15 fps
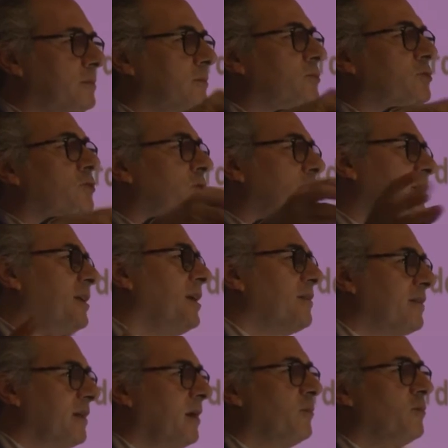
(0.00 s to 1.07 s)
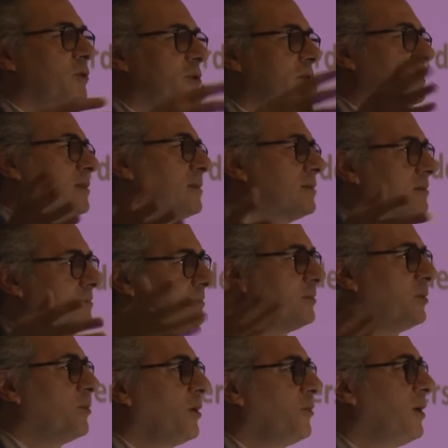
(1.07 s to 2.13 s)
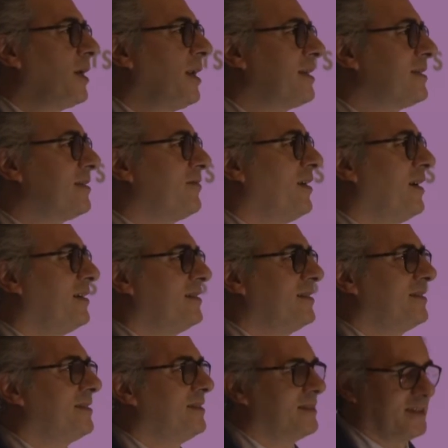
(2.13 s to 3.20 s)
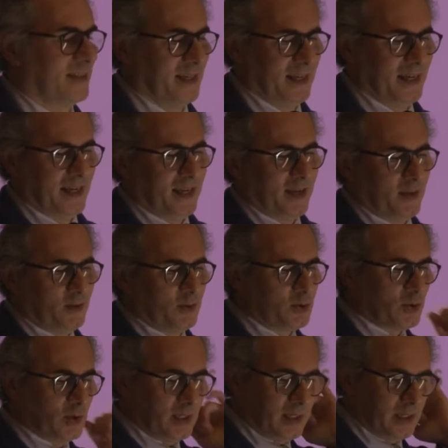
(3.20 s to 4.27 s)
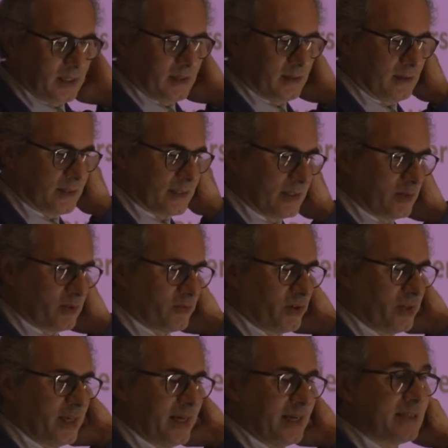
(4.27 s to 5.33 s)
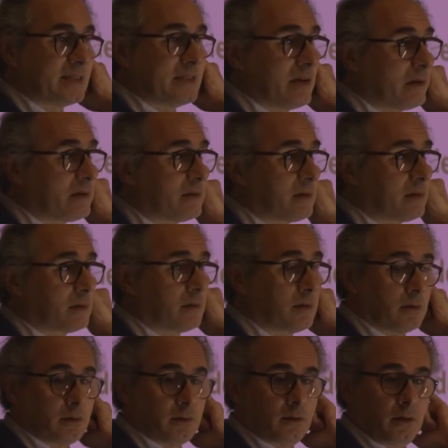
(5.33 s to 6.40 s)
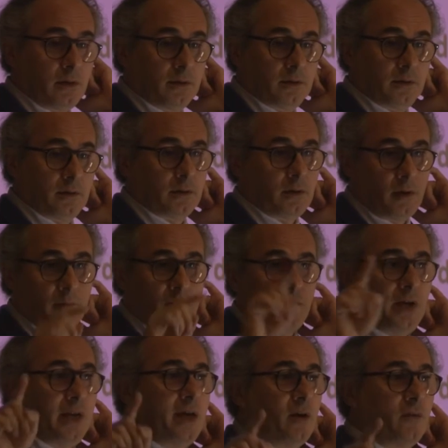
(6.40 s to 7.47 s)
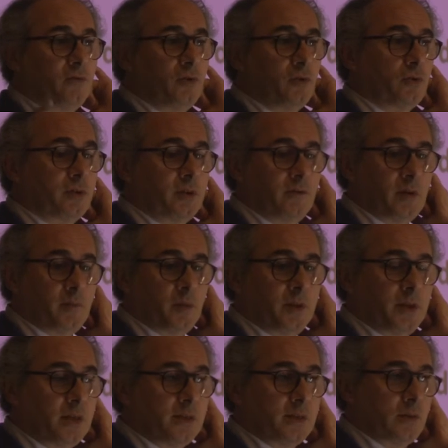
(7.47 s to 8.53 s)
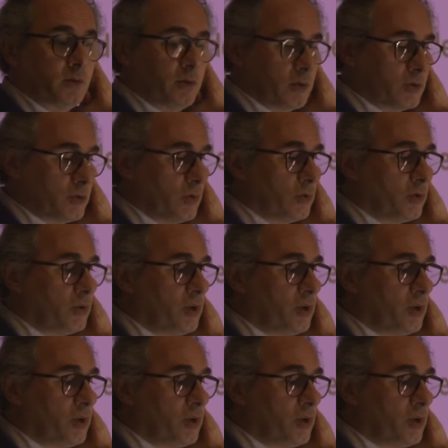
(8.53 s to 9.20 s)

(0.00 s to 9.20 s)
to the DSM, which is the way we classify disease, usually schizophrenia is not on the umbrella of neurodevelopmental disorder. So